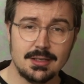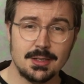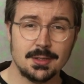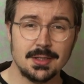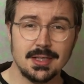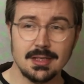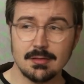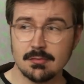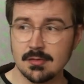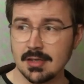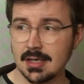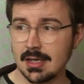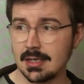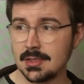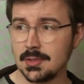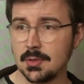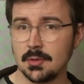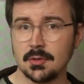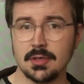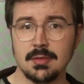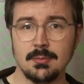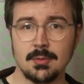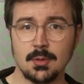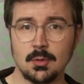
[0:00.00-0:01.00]
You could even get a
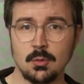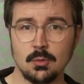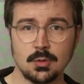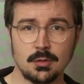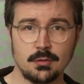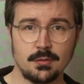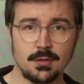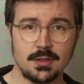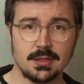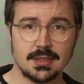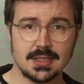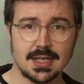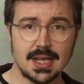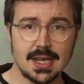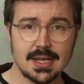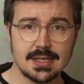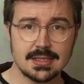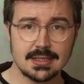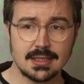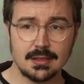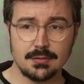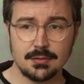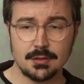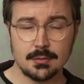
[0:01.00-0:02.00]
document holder for your
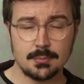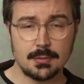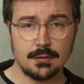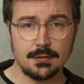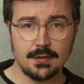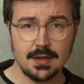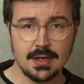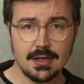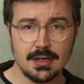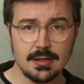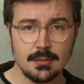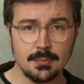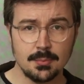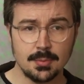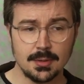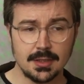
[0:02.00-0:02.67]
desk if you prefer,